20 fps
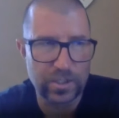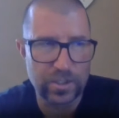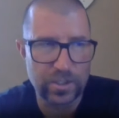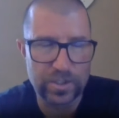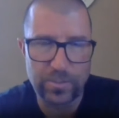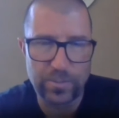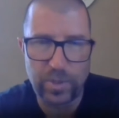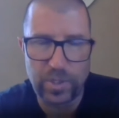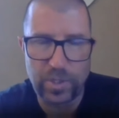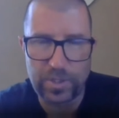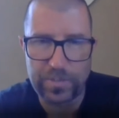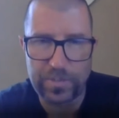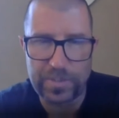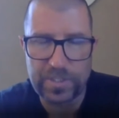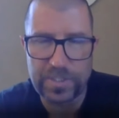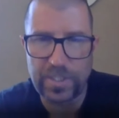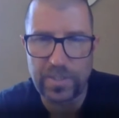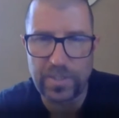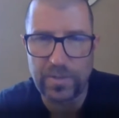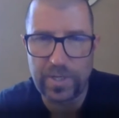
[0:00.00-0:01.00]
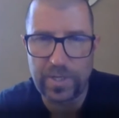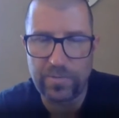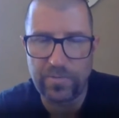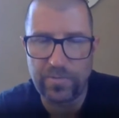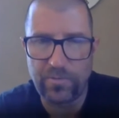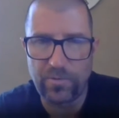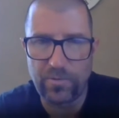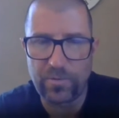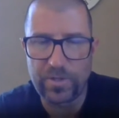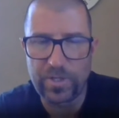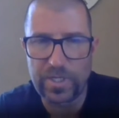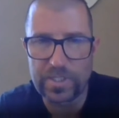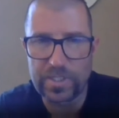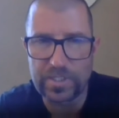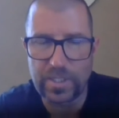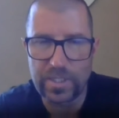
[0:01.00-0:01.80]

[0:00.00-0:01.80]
pulled up a COA before this.